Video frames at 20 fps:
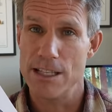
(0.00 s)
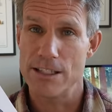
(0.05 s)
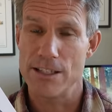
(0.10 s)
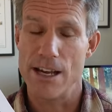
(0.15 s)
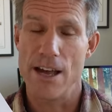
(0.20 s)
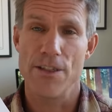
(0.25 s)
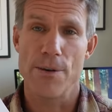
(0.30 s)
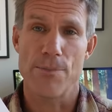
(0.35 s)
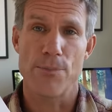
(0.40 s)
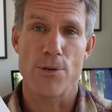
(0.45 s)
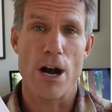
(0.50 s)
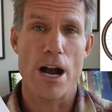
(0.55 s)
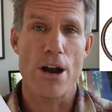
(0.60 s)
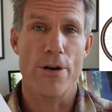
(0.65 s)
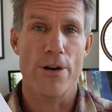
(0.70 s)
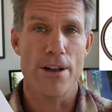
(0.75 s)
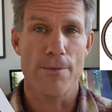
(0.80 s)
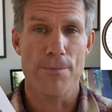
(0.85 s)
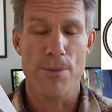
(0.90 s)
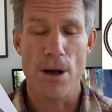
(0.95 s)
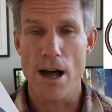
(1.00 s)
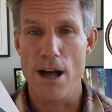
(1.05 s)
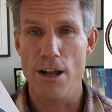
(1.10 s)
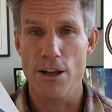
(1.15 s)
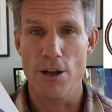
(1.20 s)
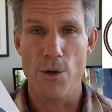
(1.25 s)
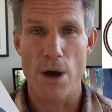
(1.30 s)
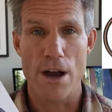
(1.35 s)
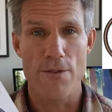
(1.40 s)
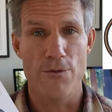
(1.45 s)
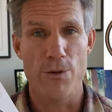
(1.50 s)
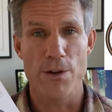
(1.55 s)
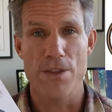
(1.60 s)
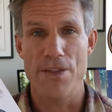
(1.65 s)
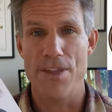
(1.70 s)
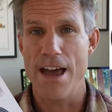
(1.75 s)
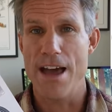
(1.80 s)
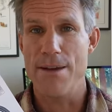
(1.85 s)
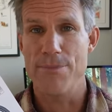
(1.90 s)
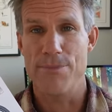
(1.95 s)
It's on the Priority Apollo. I've
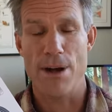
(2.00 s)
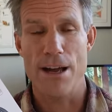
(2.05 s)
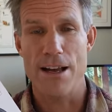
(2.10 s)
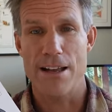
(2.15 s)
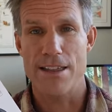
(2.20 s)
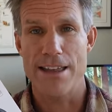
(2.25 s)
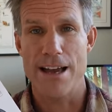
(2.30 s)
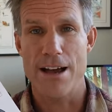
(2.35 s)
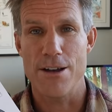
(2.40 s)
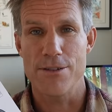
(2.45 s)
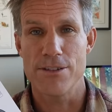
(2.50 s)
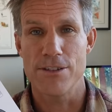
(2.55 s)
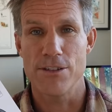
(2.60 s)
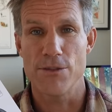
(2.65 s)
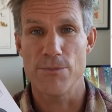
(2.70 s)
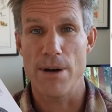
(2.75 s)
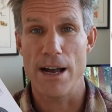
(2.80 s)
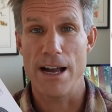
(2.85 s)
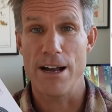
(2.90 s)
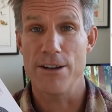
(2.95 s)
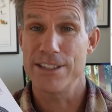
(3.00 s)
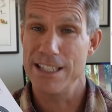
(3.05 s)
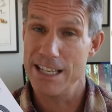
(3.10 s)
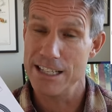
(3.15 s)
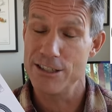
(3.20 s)
ridden that bike thousands of miles.